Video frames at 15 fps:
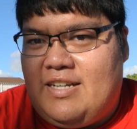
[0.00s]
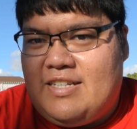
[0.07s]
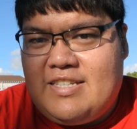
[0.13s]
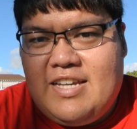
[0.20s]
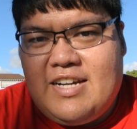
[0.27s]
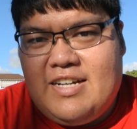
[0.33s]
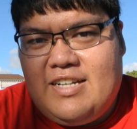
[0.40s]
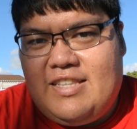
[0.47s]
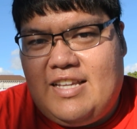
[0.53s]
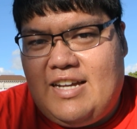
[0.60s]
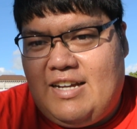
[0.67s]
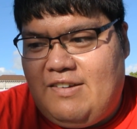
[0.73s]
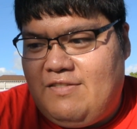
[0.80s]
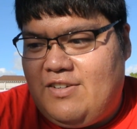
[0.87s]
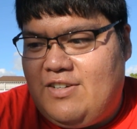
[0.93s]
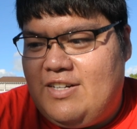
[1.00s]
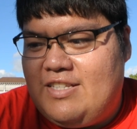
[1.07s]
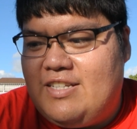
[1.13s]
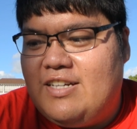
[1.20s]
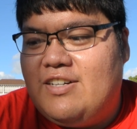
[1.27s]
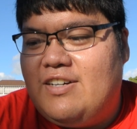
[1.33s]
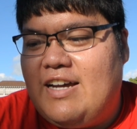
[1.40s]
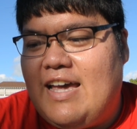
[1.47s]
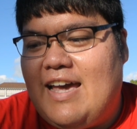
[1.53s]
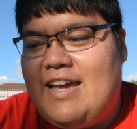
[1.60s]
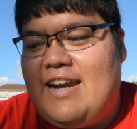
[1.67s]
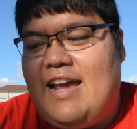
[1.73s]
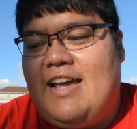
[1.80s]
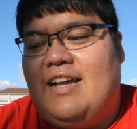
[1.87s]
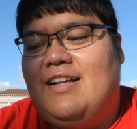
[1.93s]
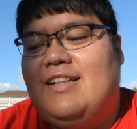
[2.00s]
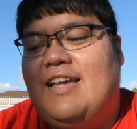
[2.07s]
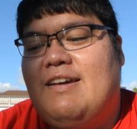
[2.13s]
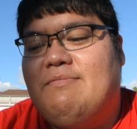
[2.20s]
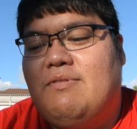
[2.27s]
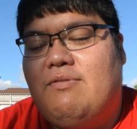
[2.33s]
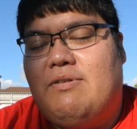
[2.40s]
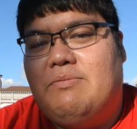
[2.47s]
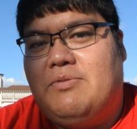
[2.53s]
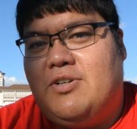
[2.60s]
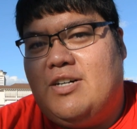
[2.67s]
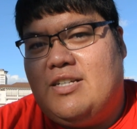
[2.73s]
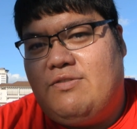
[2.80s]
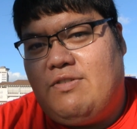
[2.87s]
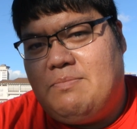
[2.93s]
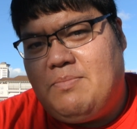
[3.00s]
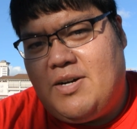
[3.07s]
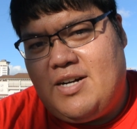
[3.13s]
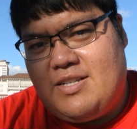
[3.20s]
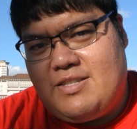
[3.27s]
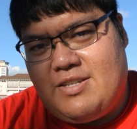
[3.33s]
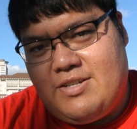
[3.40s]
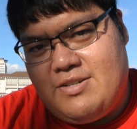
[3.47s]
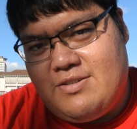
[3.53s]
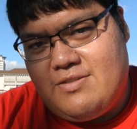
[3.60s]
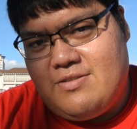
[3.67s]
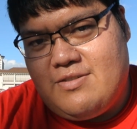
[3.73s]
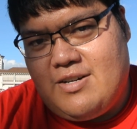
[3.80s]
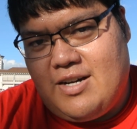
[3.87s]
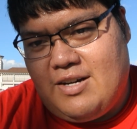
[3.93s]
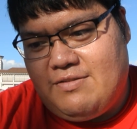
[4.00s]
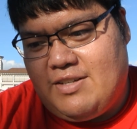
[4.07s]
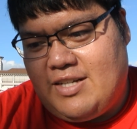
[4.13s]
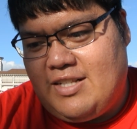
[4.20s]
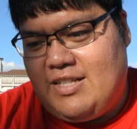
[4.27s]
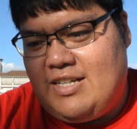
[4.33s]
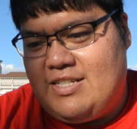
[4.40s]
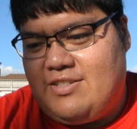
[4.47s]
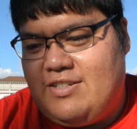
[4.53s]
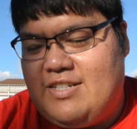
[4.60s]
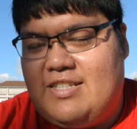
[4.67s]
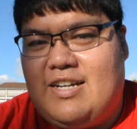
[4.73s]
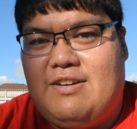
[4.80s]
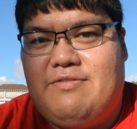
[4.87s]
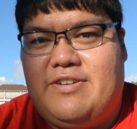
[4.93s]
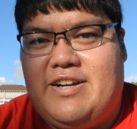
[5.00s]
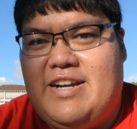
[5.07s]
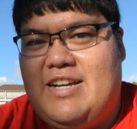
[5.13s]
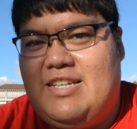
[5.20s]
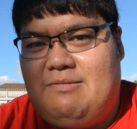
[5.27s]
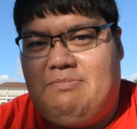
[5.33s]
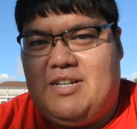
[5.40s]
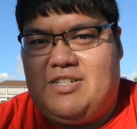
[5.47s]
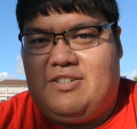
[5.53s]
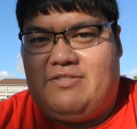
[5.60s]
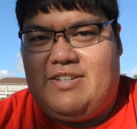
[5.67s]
it is here that I'm going to go ahead and claim the rewards for part 2 of the Colossal Discovery Special